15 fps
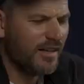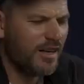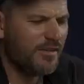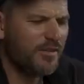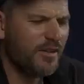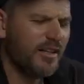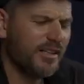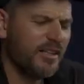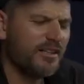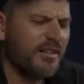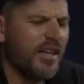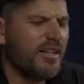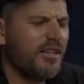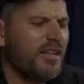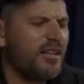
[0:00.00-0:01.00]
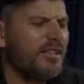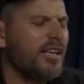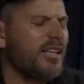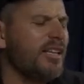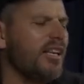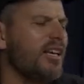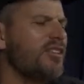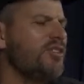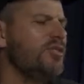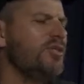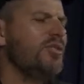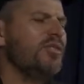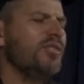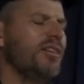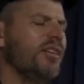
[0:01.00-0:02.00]
I felt like on that ledge, you
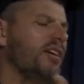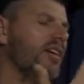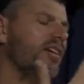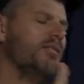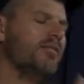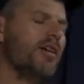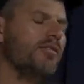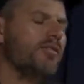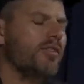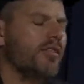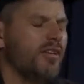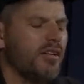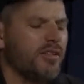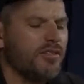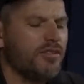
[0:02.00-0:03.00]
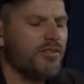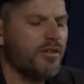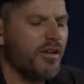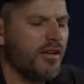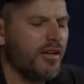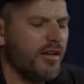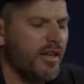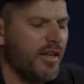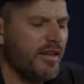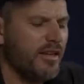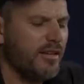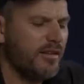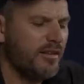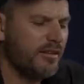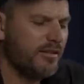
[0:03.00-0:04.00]
can like, I felt like I could try
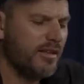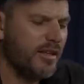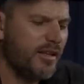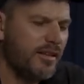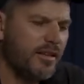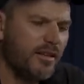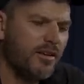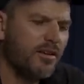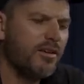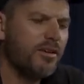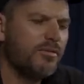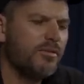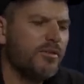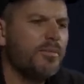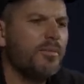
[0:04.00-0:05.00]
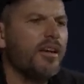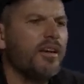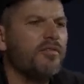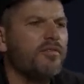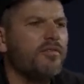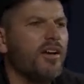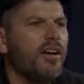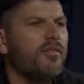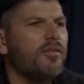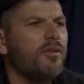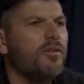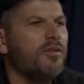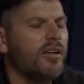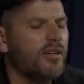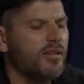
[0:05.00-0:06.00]
anything on that. I did a hard flip back
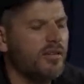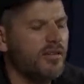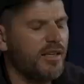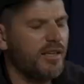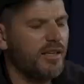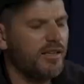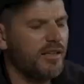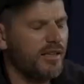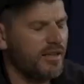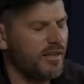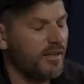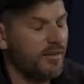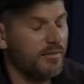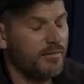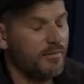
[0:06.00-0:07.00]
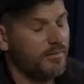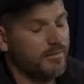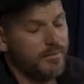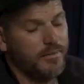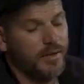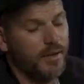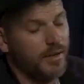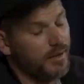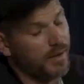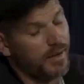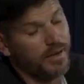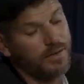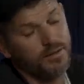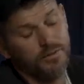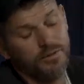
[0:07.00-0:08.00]
5-0 grind on that. And
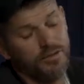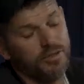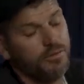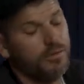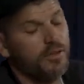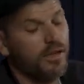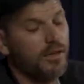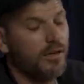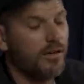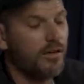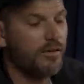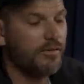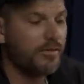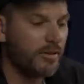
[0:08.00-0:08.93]
I don't really do a lot of hard